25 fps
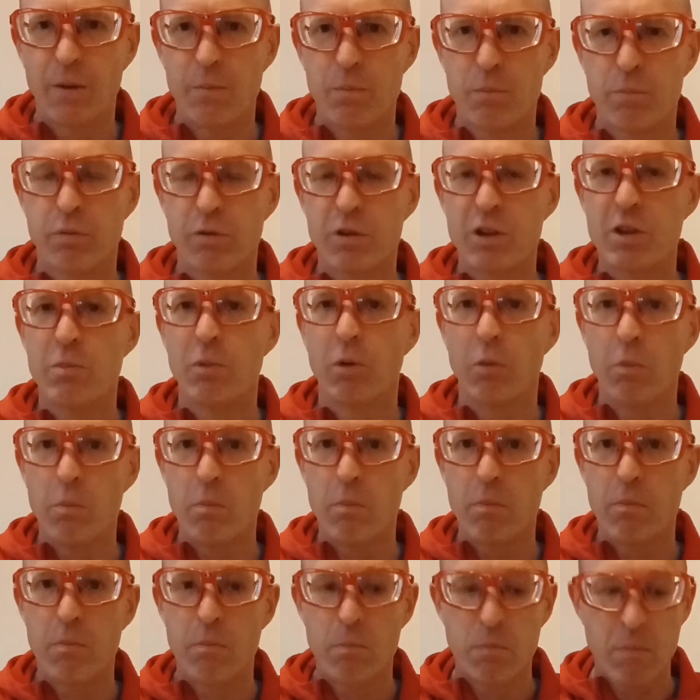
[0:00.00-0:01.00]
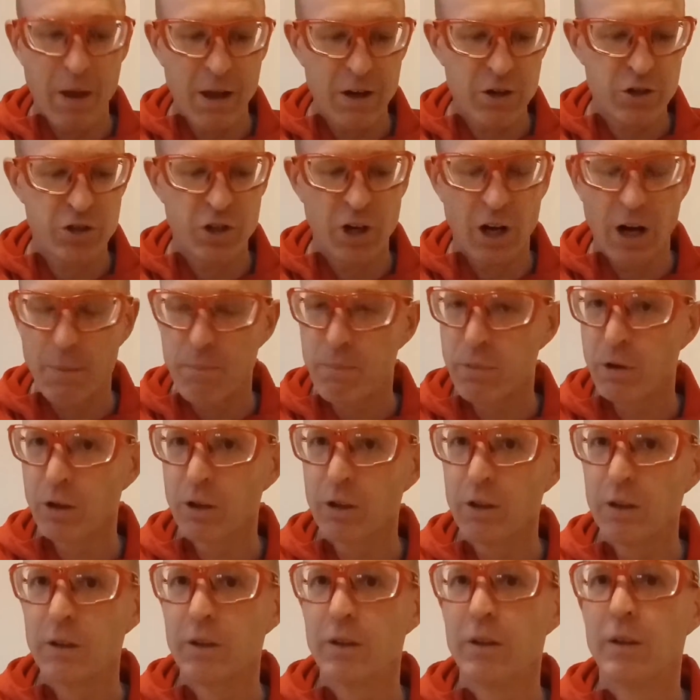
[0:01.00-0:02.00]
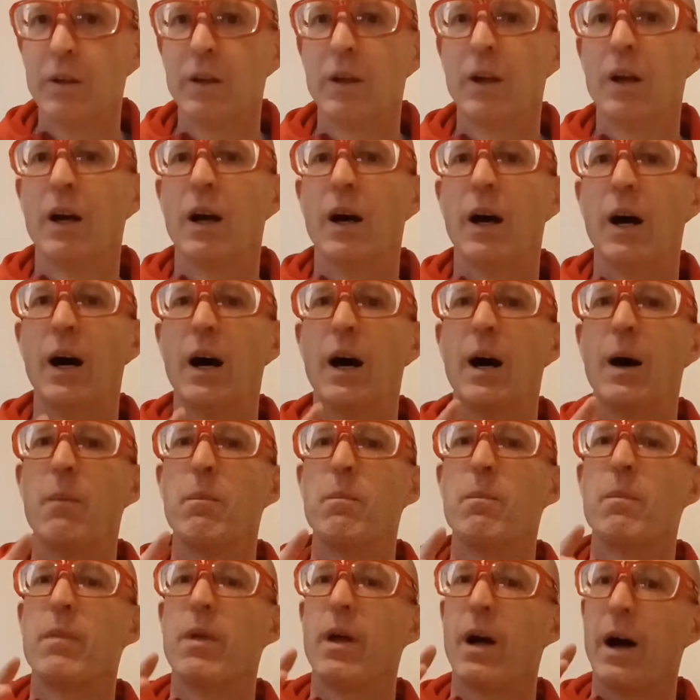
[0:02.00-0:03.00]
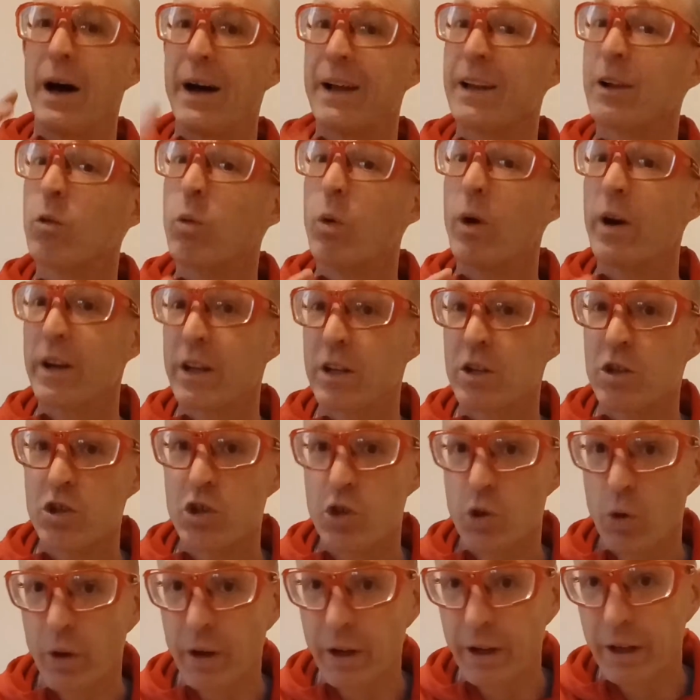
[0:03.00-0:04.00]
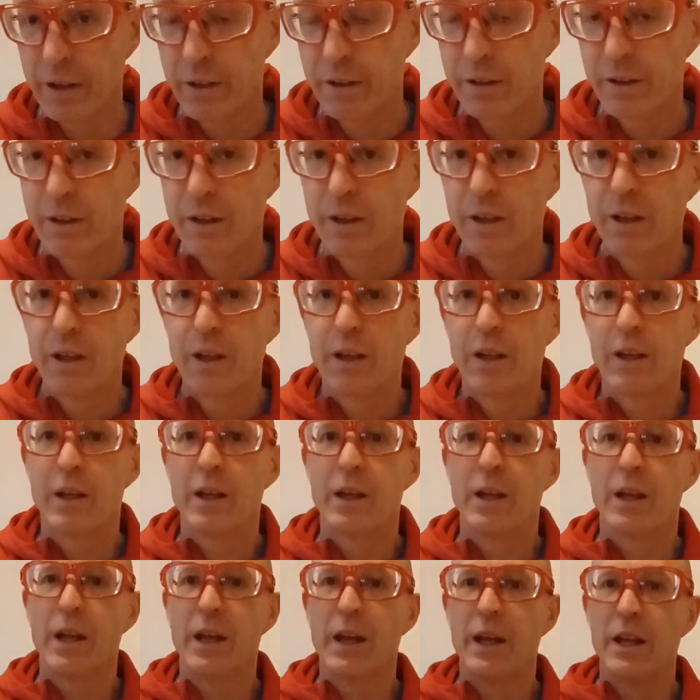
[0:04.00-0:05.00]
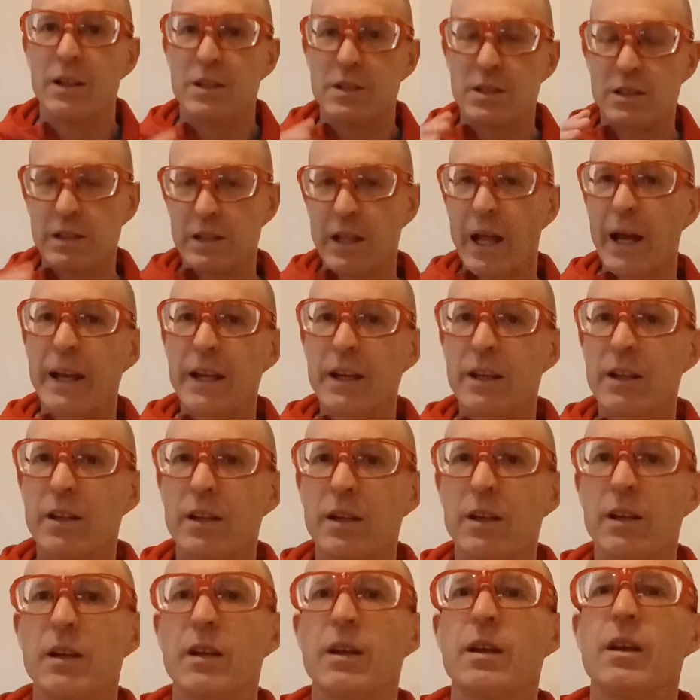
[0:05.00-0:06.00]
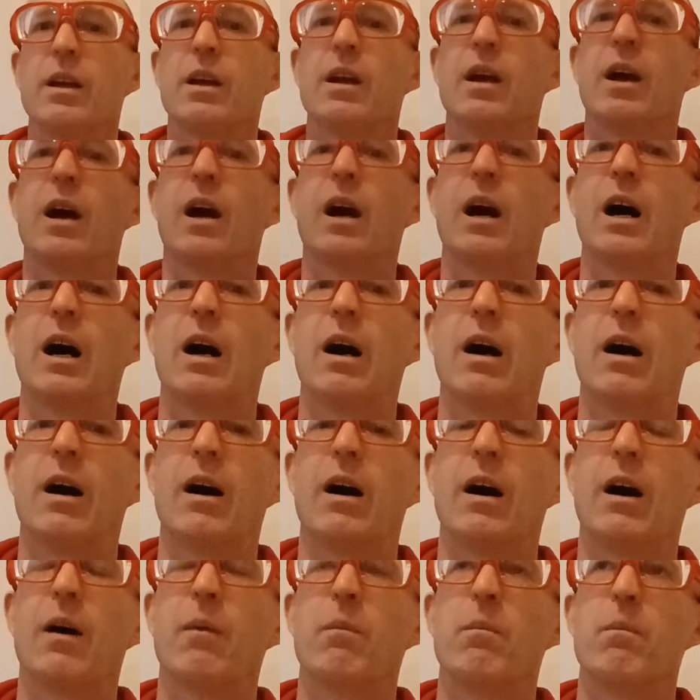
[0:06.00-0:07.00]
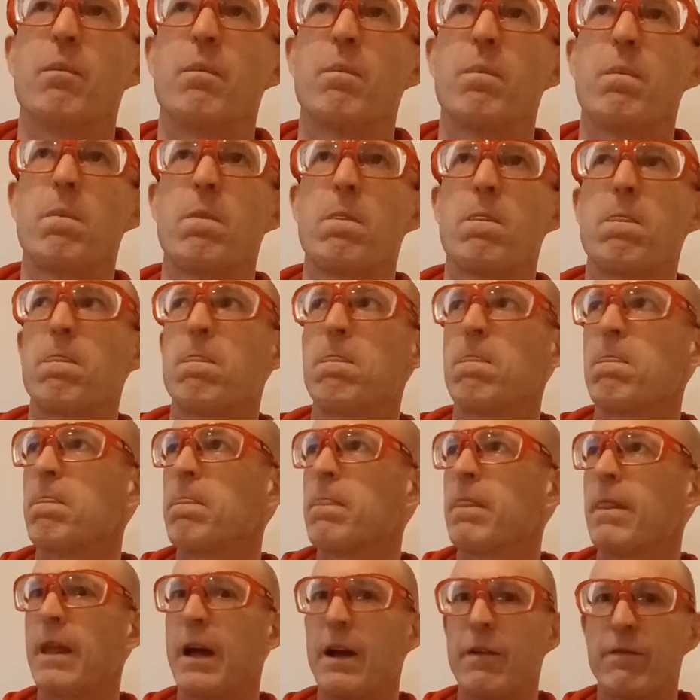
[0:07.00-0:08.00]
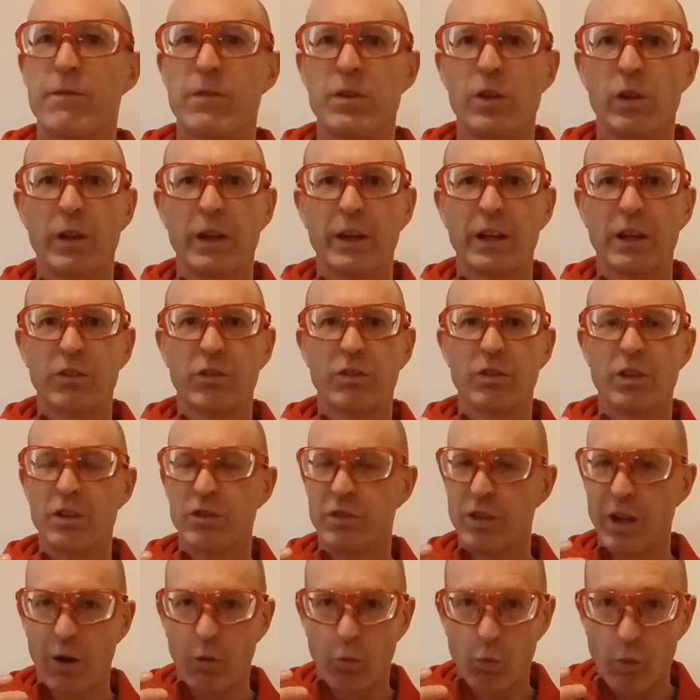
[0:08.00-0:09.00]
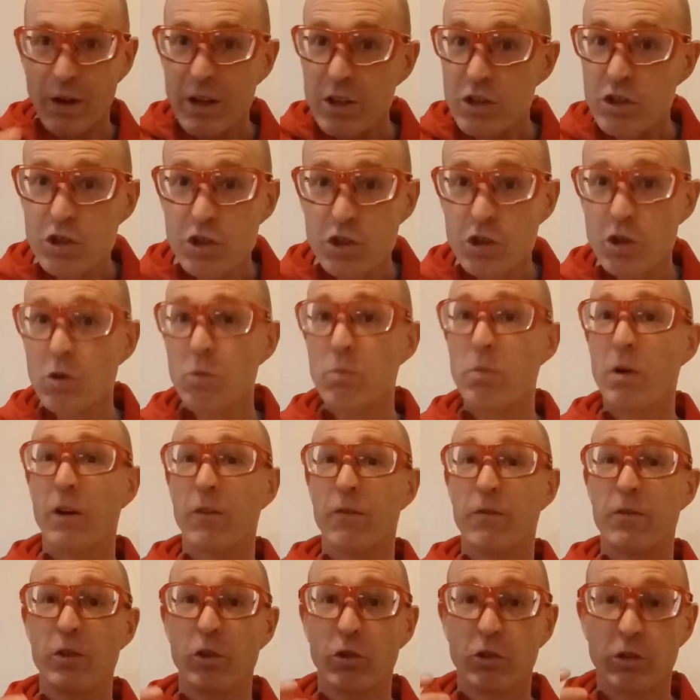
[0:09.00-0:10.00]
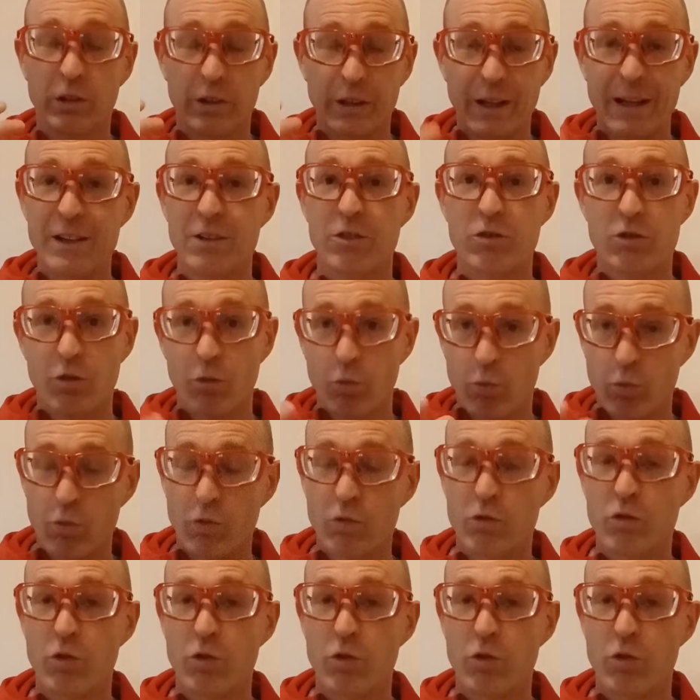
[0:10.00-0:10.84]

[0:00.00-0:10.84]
breathable mesh upper. I quite enjoy it. It's light. I feel like it's not a race shoe, but it feels light to